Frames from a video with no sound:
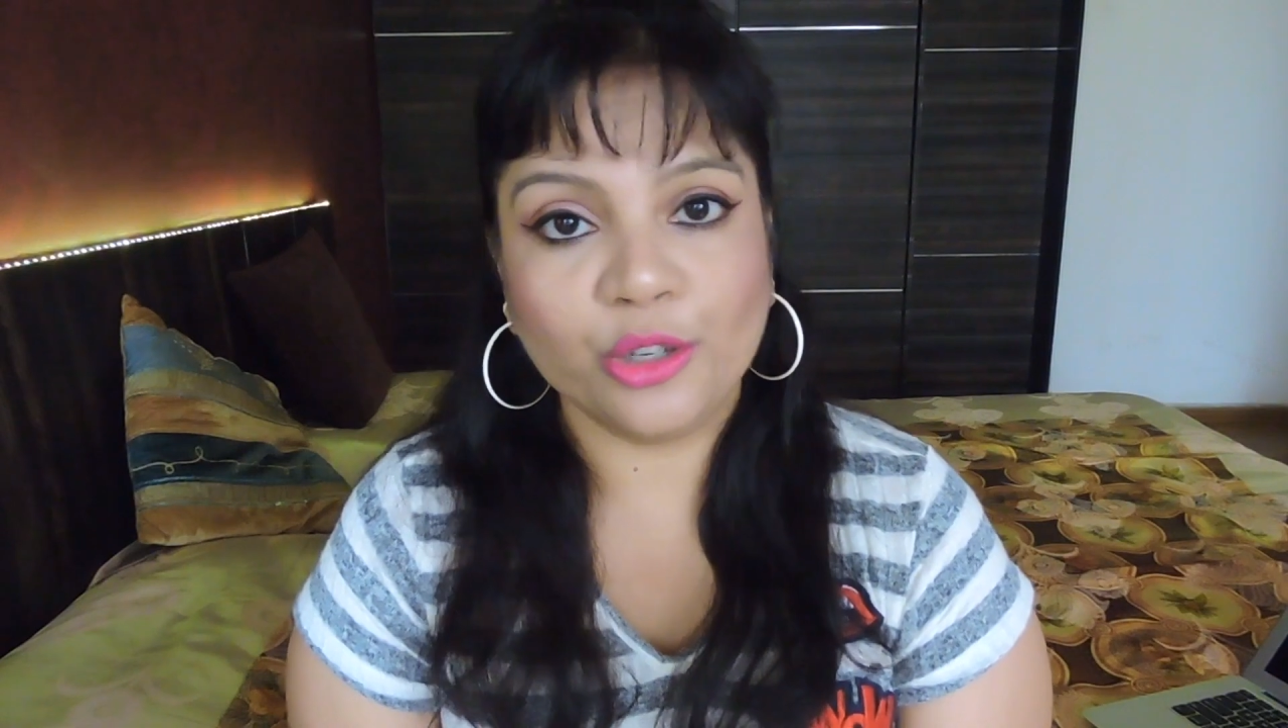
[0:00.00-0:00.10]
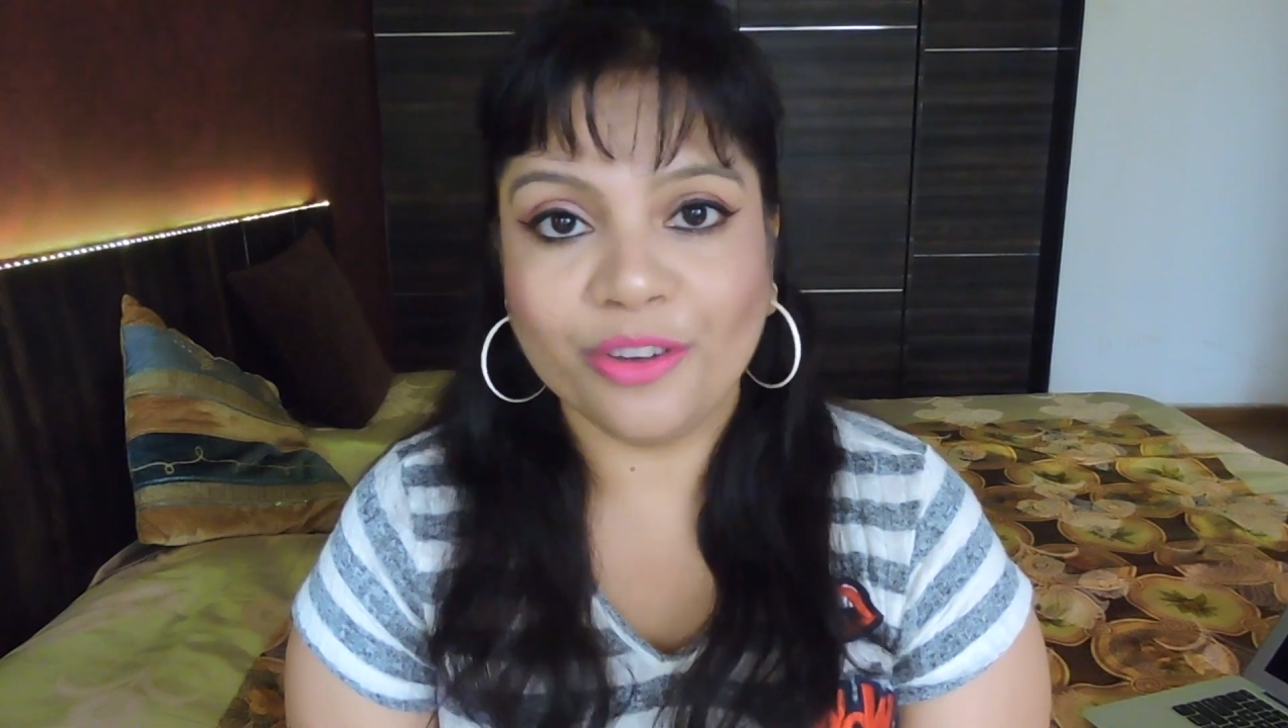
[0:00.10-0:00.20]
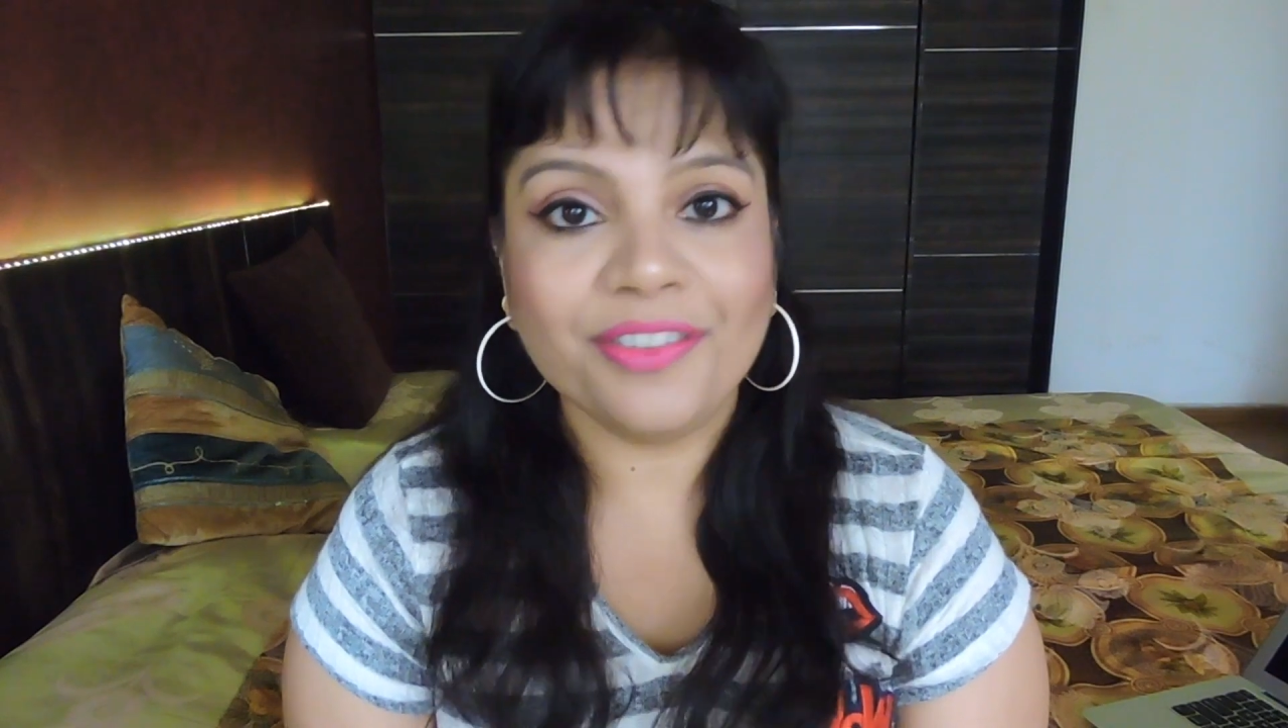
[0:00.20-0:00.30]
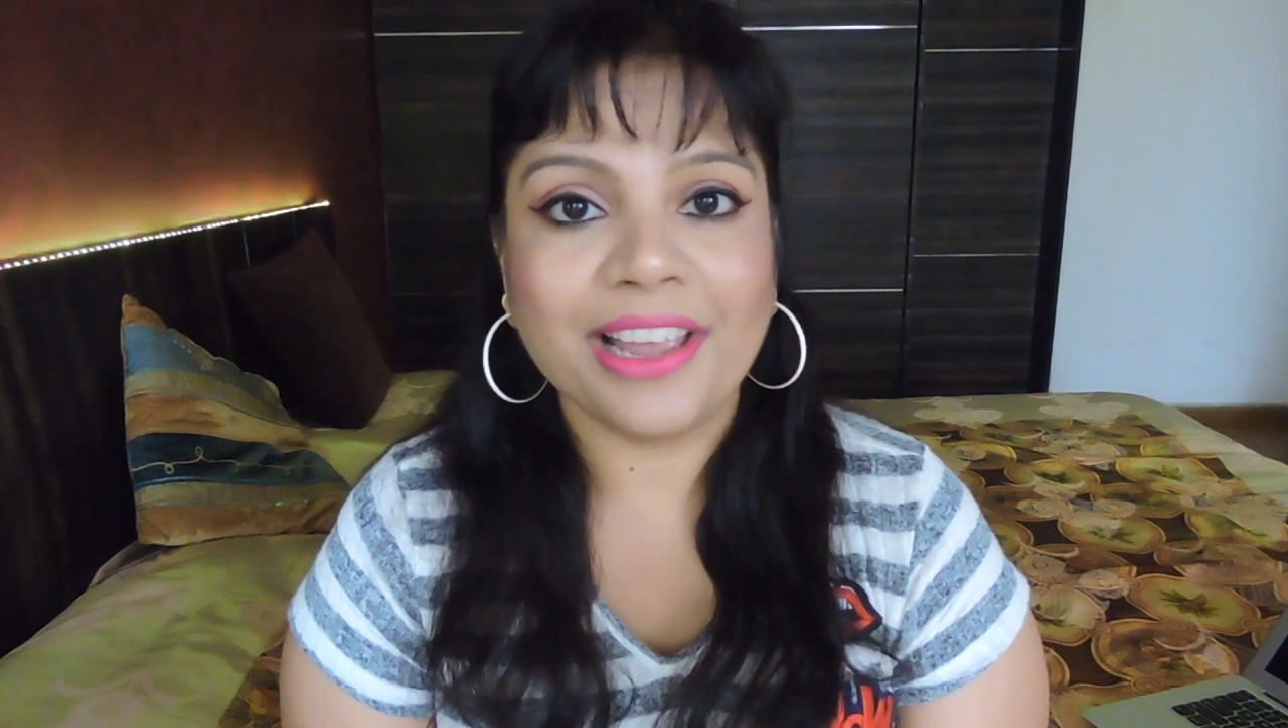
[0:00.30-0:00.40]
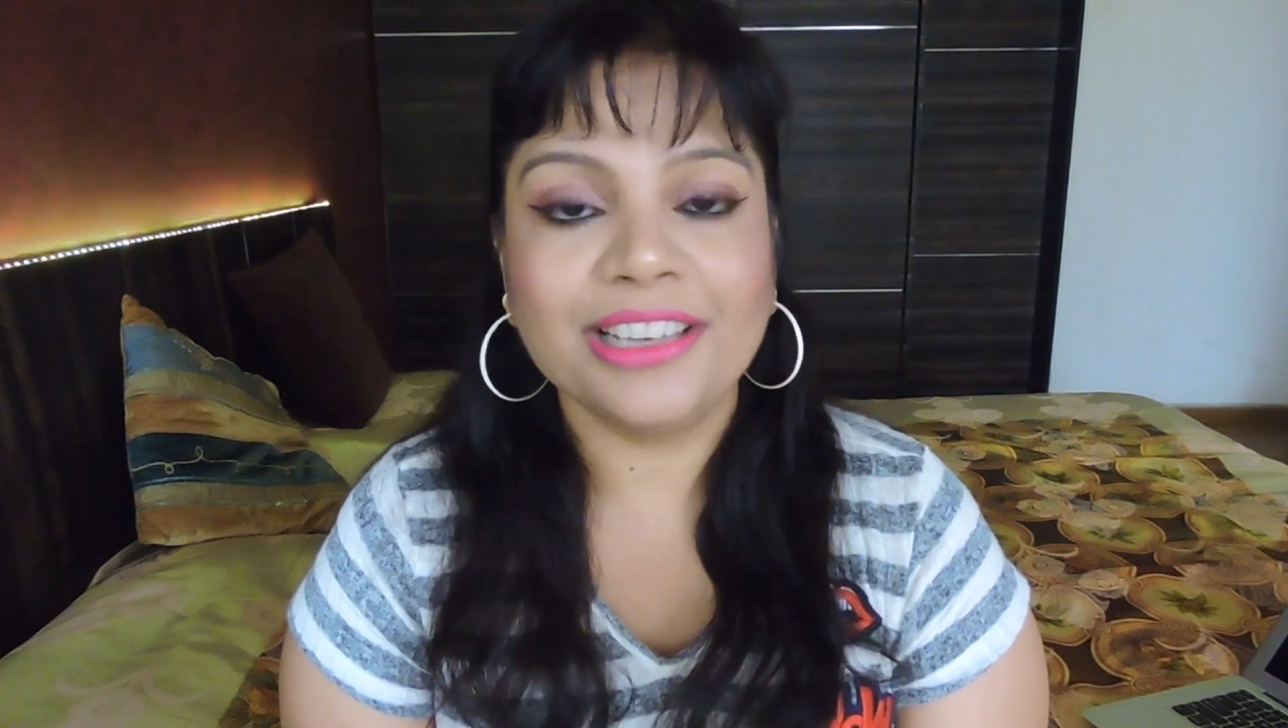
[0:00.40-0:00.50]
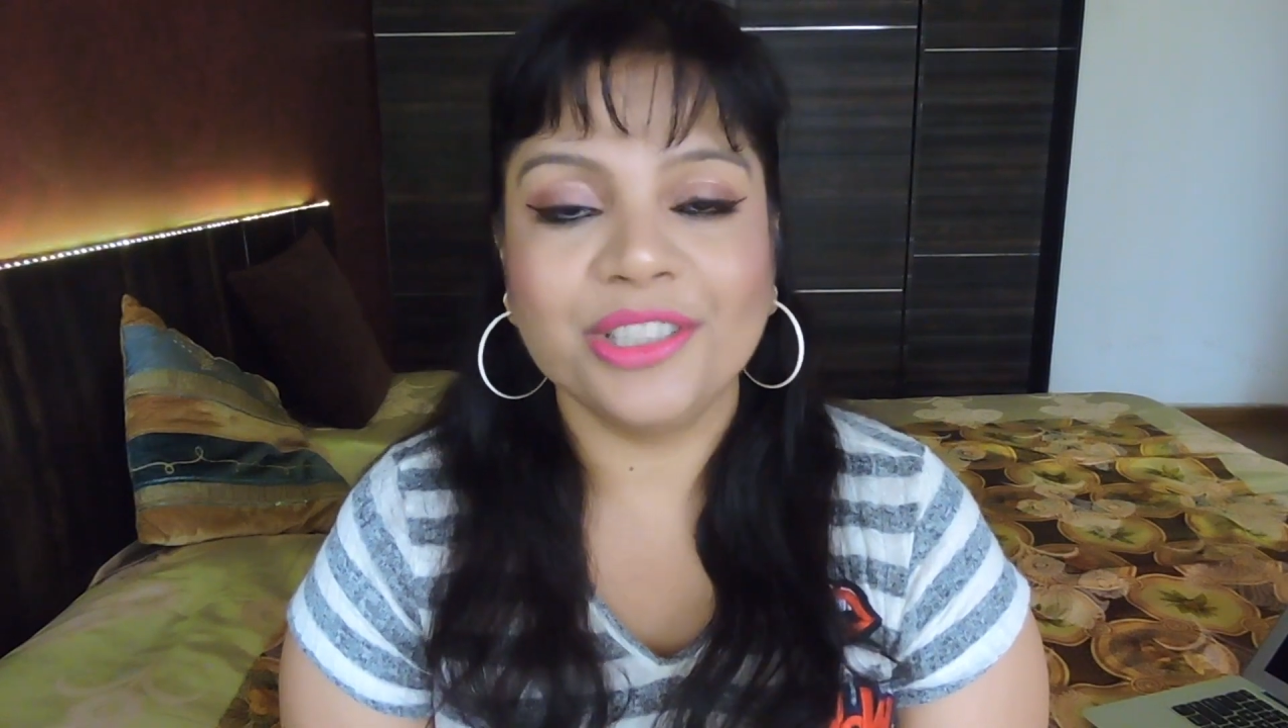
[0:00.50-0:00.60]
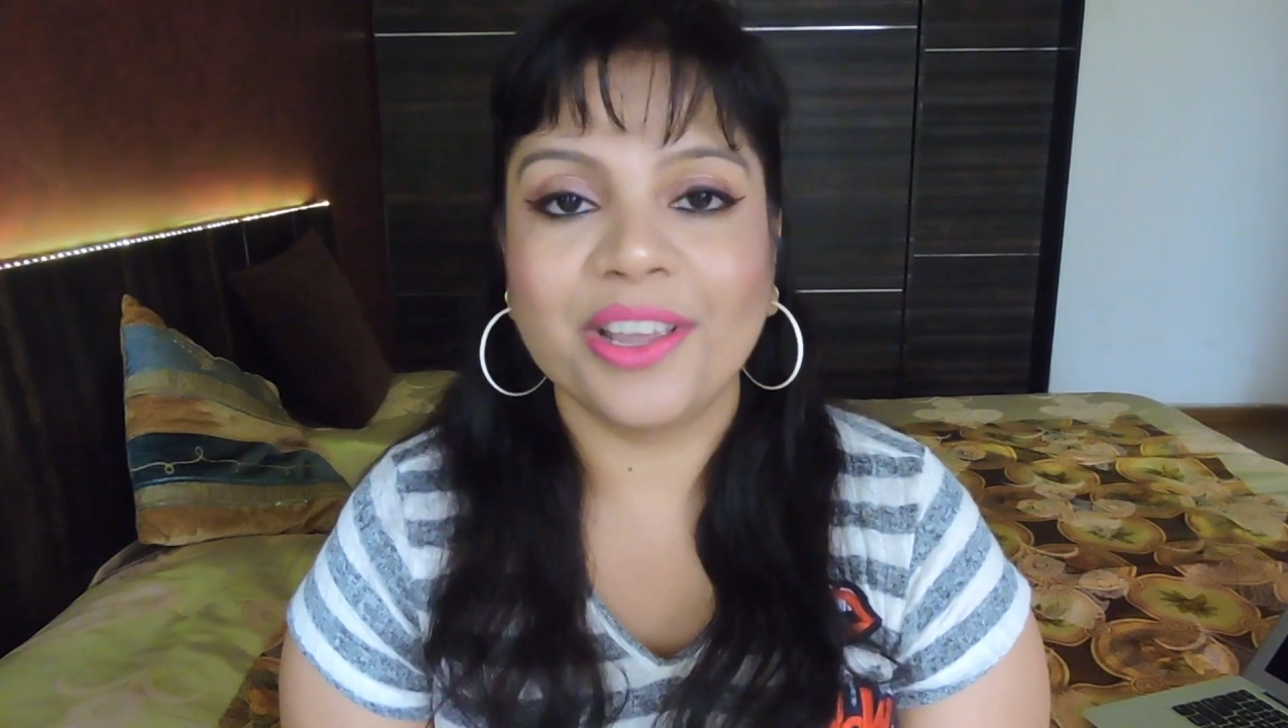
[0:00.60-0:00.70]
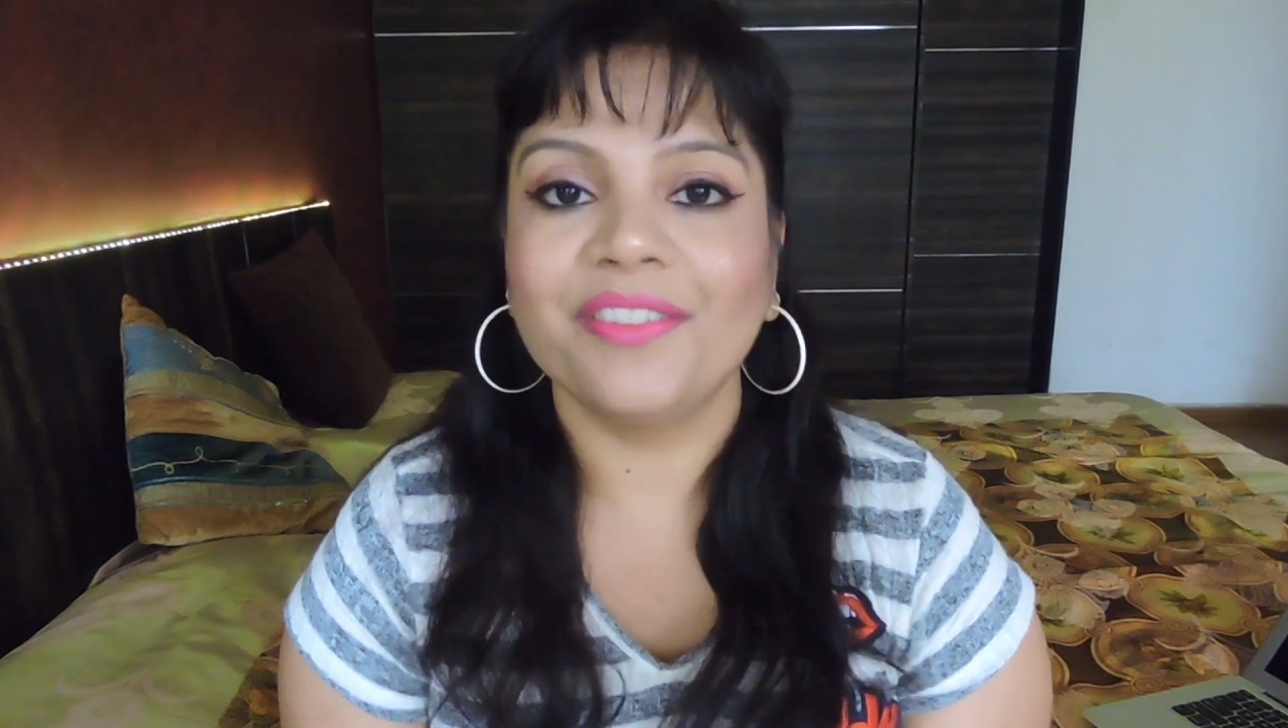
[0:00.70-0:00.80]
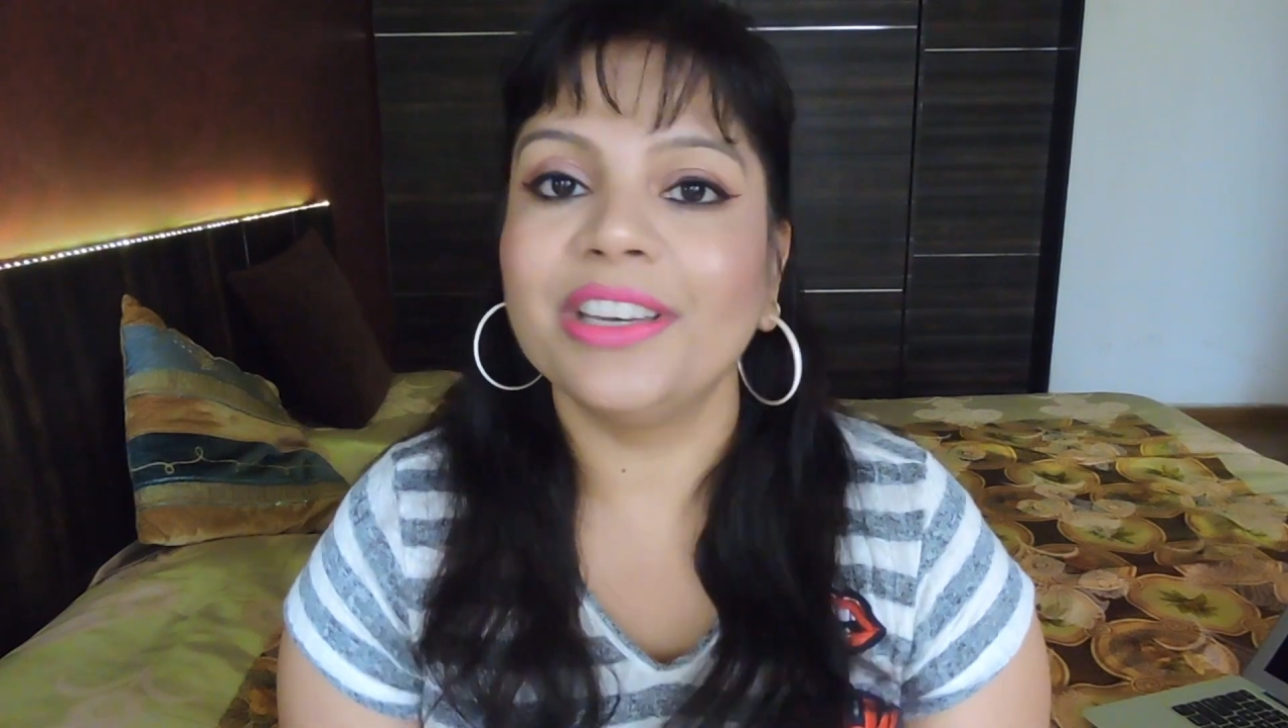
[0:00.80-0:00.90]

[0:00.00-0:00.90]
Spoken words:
don't forget to give